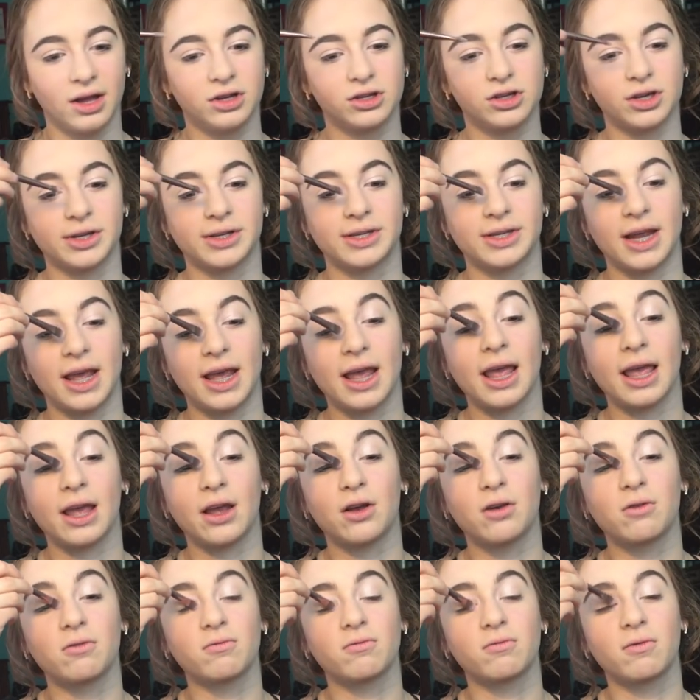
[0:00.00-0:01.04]
just a
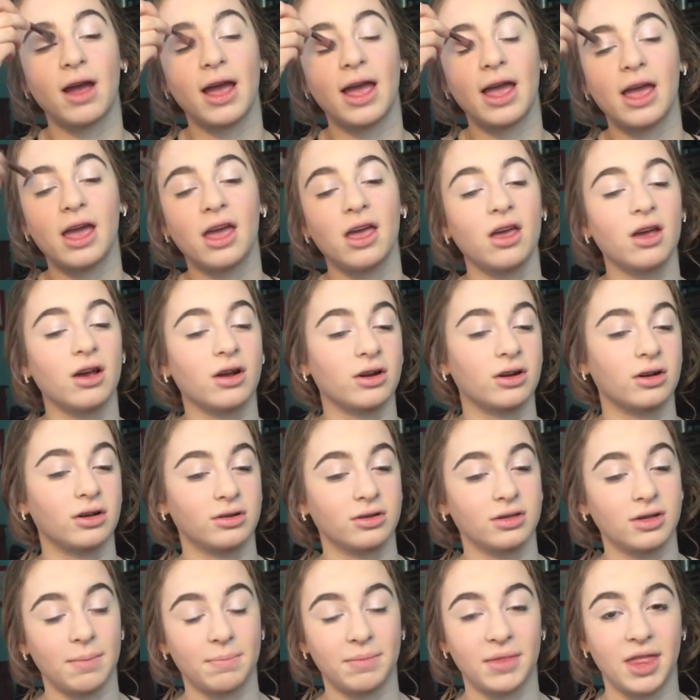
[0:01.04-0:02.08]
gray or
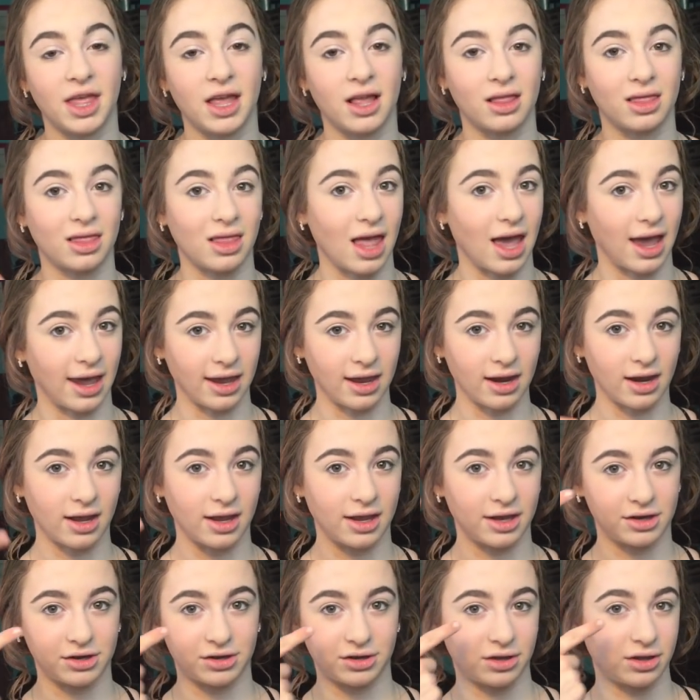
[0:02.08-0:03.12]
something light
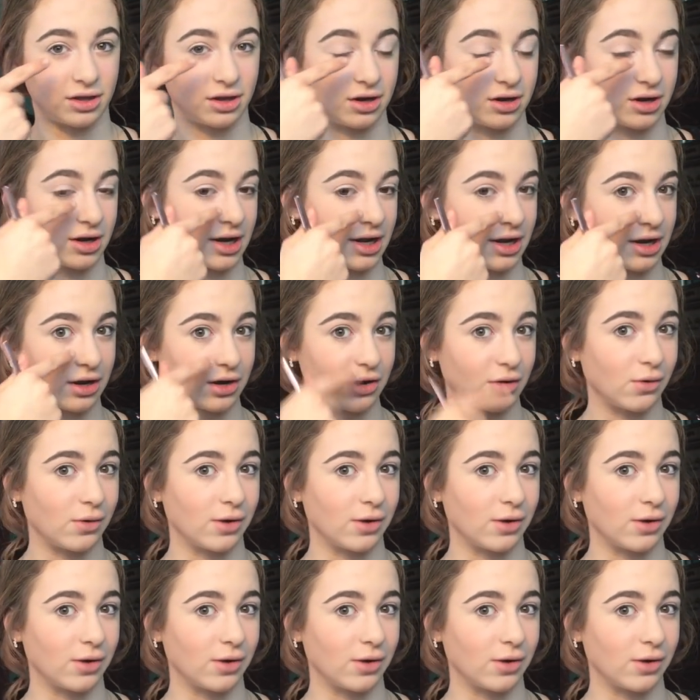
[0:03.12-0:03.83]
in your inner